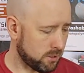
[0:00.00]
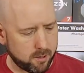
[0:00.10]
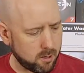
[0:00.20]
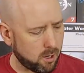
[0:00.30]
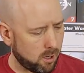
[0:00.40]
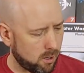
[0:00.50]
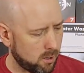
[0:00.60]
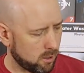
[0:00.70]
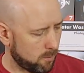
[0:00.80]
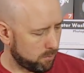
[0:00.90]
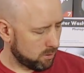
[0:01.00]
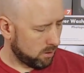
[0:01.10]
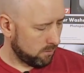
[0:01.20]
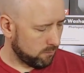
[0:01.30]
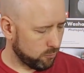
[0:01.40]
There are a couple
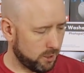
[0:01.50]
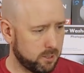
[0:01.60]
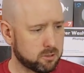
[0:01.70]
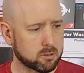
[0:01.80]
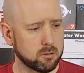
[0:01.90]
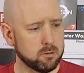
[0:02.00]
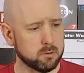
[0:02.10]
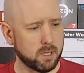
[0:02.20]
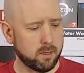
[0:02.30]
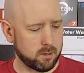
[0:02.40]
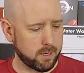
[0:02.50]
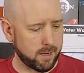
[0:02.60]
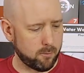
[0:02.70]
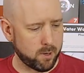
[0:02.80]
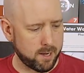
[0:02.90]
of lead screws and
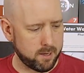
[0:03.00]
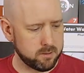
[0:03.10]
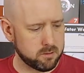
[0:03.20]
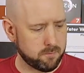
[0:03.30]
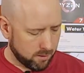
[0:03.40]
guide rods.